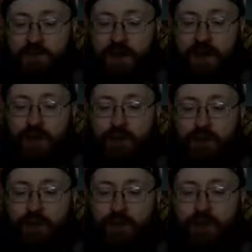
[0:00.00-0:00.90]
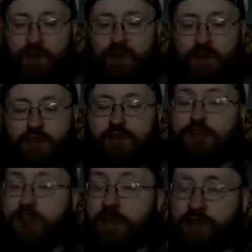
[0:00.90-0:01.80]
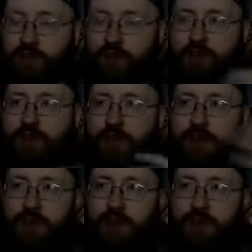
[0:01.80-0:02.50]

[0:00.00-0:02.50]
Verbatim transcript: Little House of Horror, Little Shop of Horrors,